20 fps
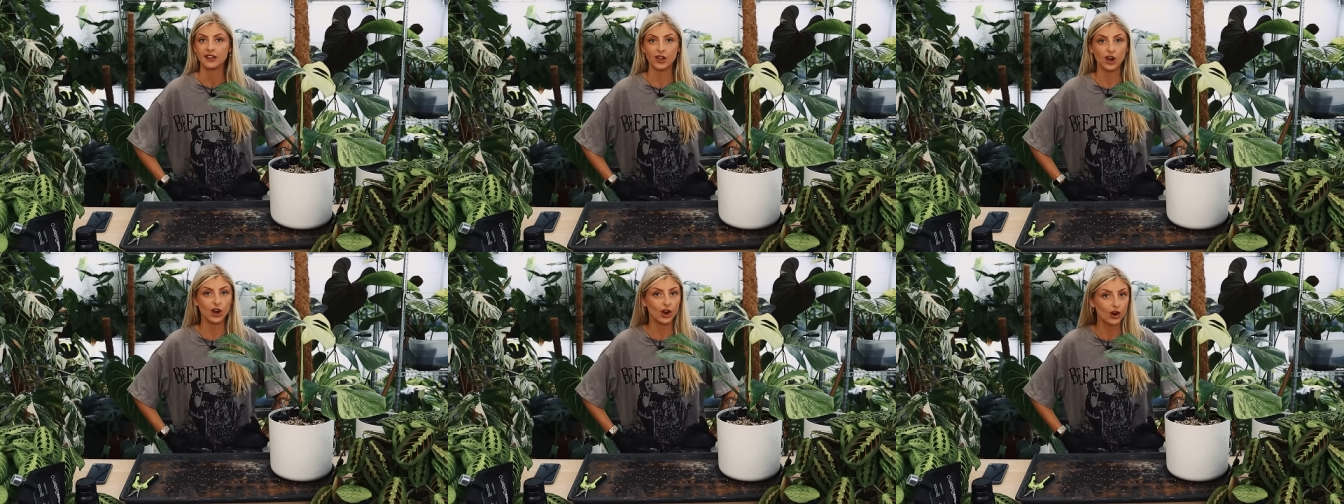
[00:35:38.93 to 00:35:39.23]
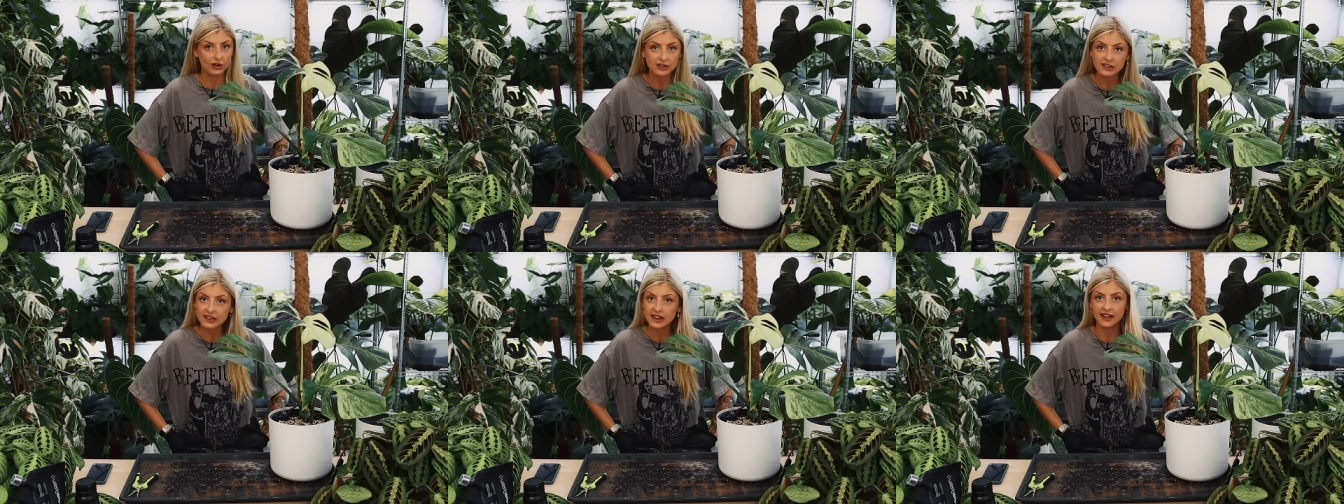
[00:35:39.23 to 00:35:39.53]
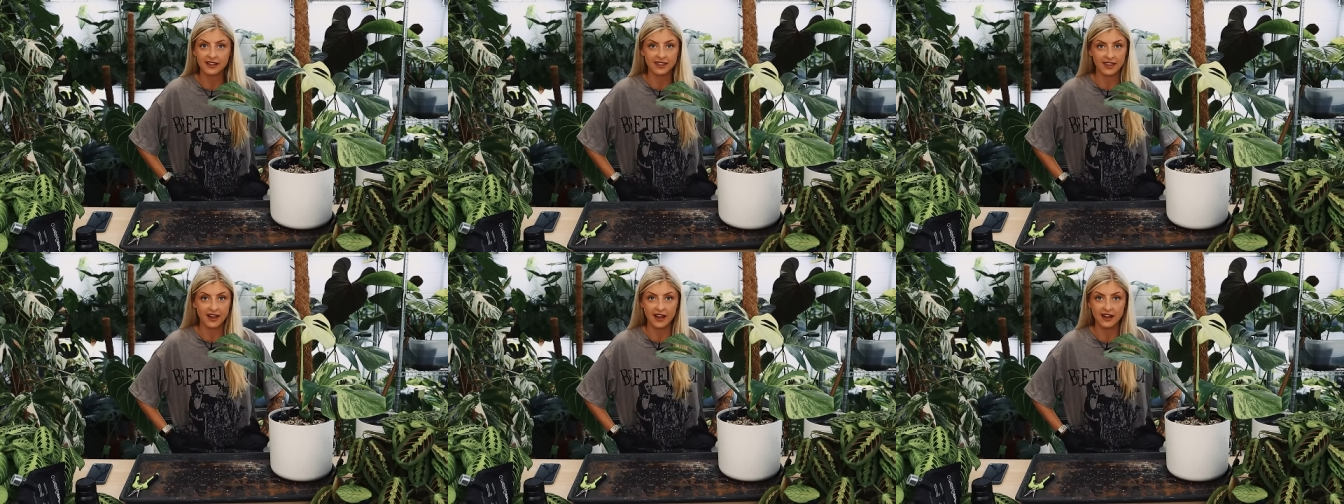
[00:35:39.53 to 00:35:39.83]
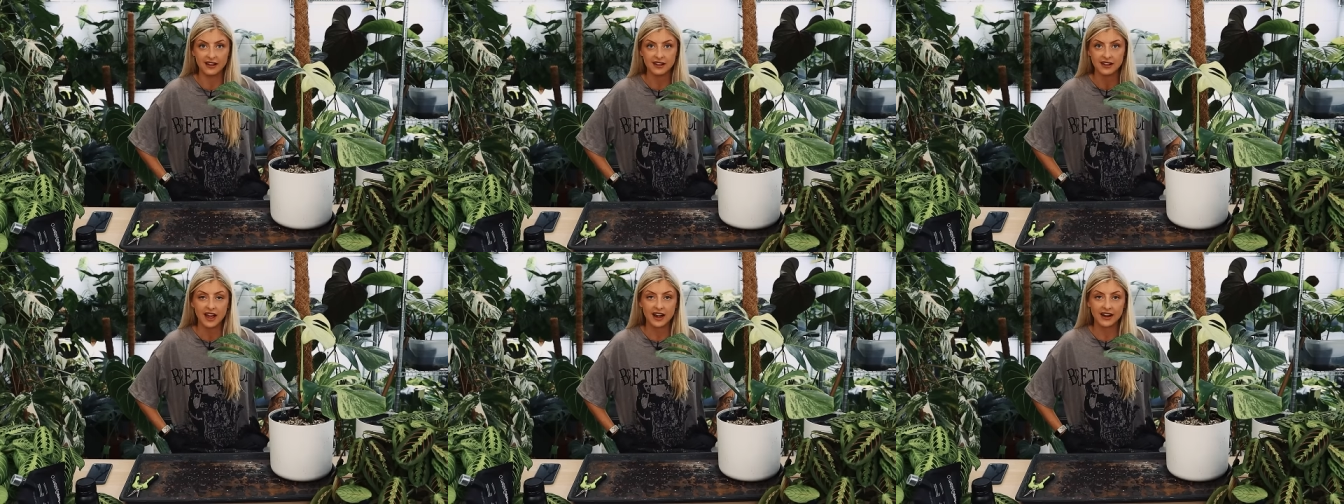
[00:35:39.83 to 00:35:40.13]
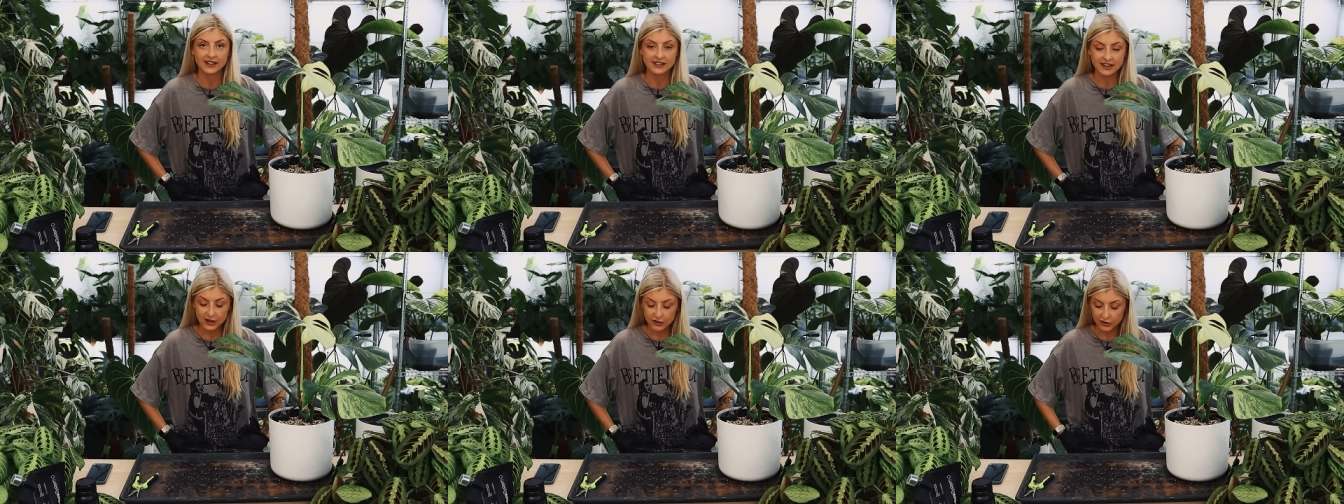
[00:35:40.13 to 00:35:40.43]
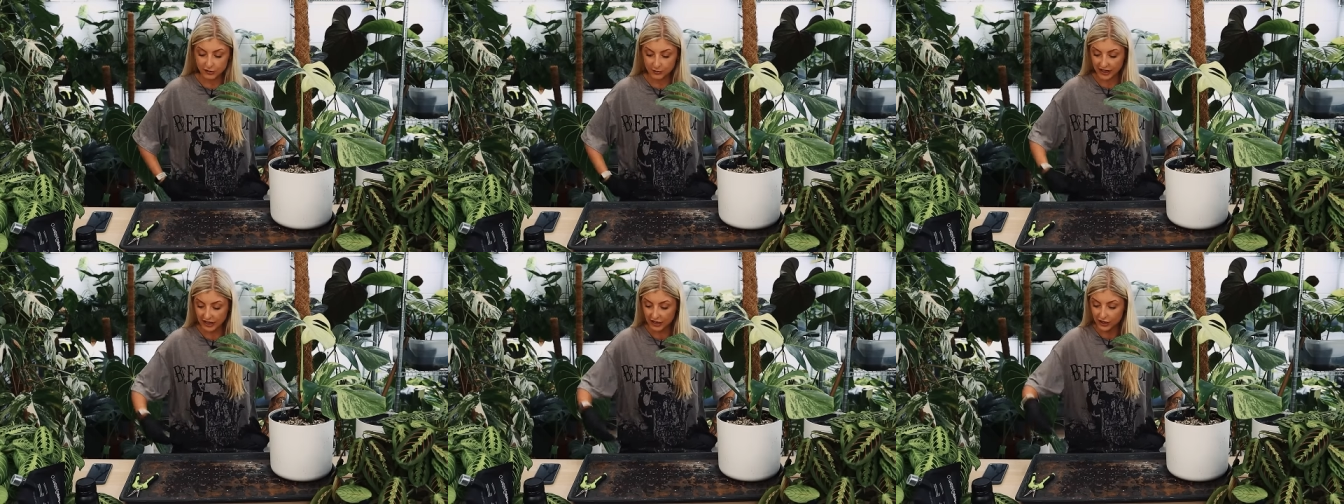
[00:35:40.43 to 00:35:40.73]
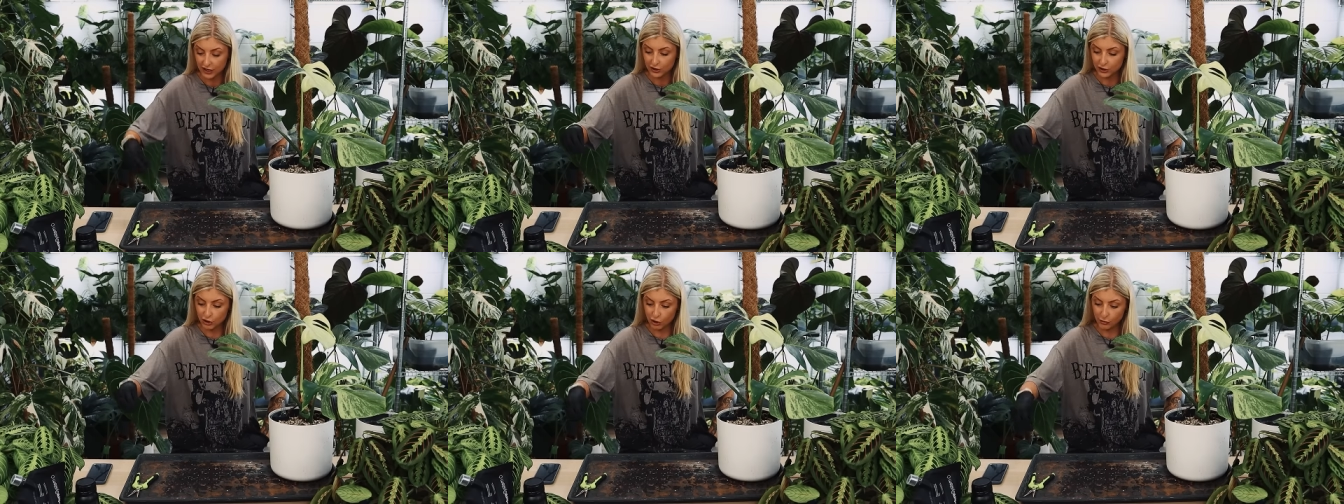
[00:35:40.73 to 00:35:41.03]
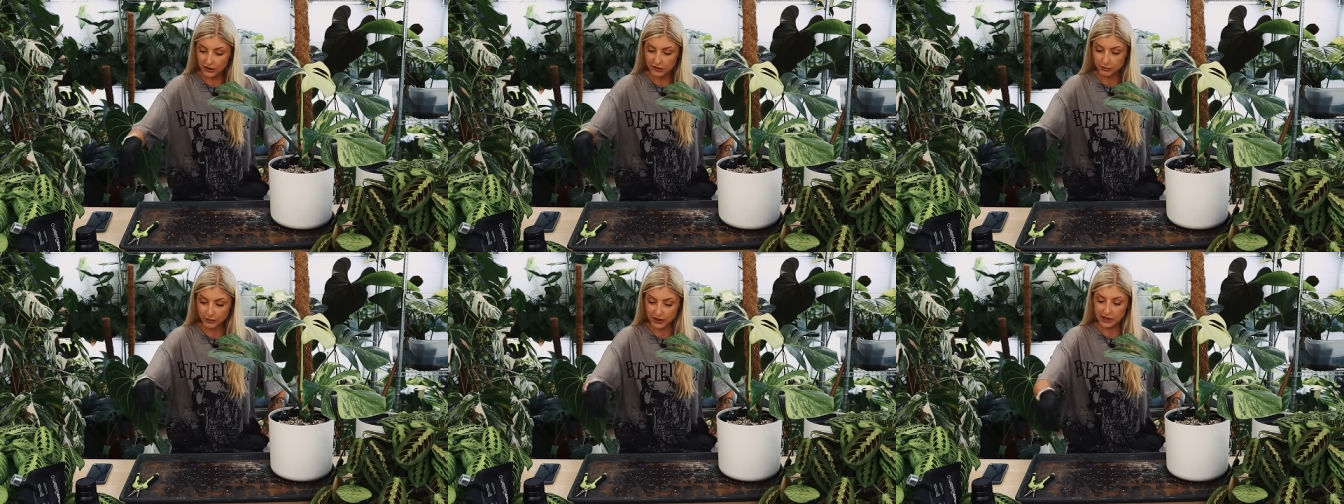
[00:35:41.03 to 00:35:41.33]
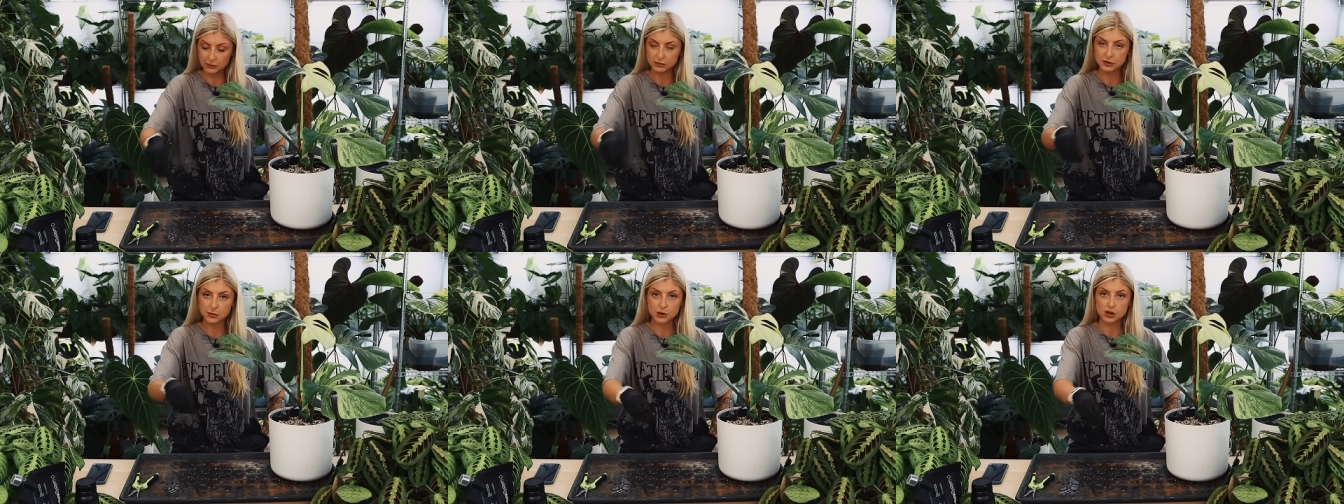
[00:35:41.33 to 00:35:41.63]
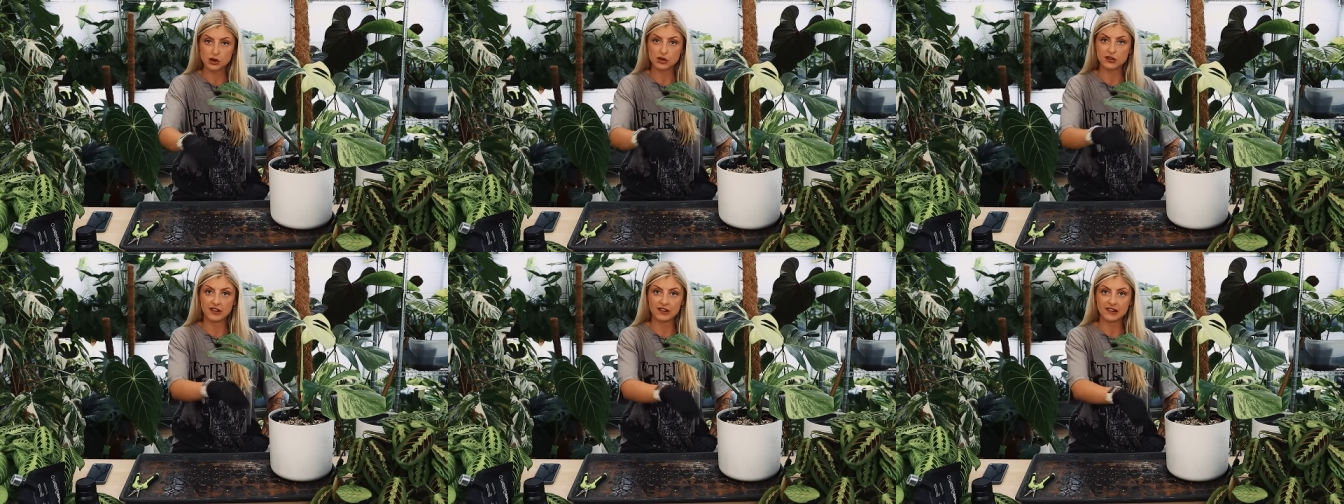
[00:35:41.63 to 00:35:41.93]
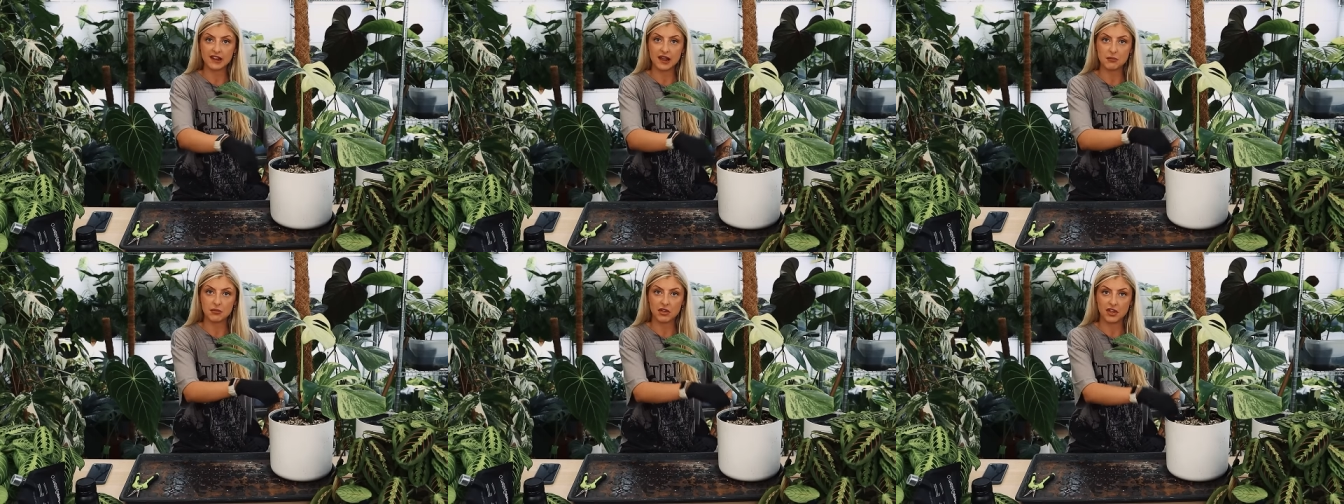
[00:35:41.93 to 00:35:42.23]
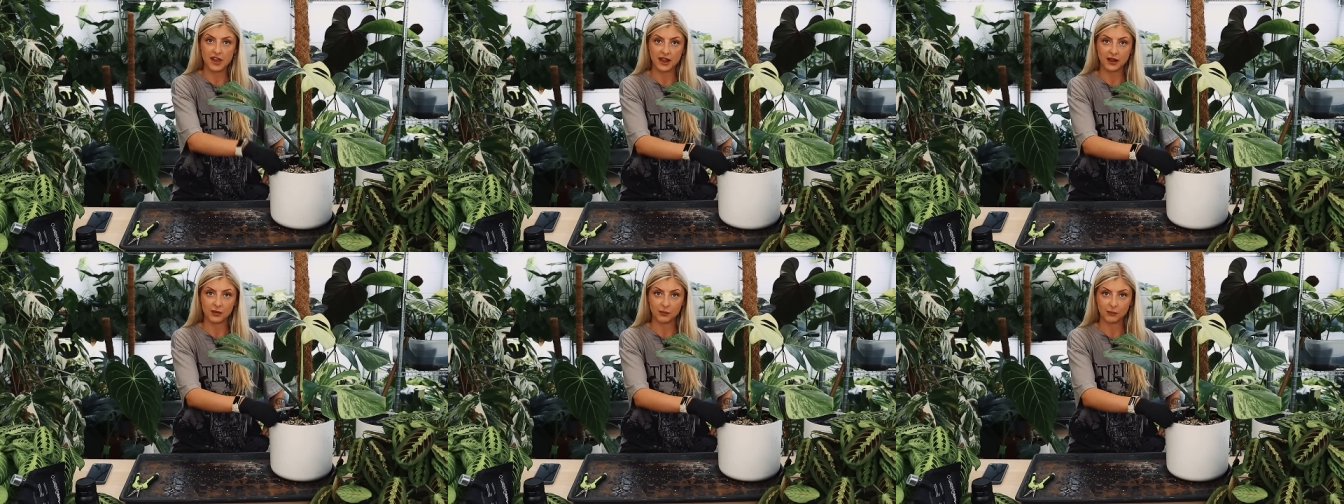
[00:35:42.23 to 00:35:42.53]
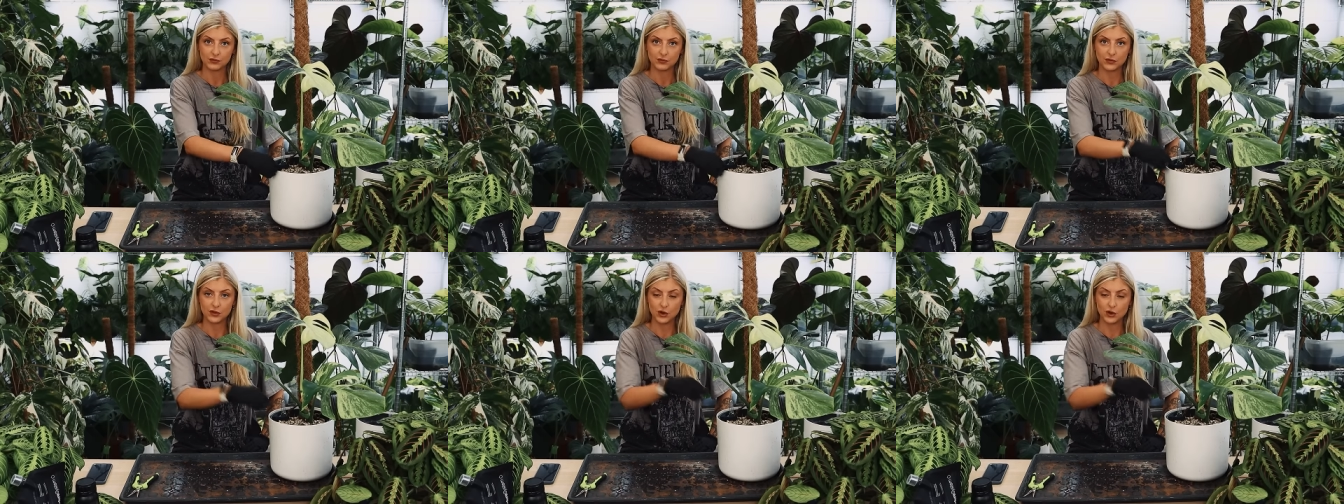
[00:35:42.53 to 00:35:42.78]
that looks like that. And I tell you something, nobody's been able to produce the same thing.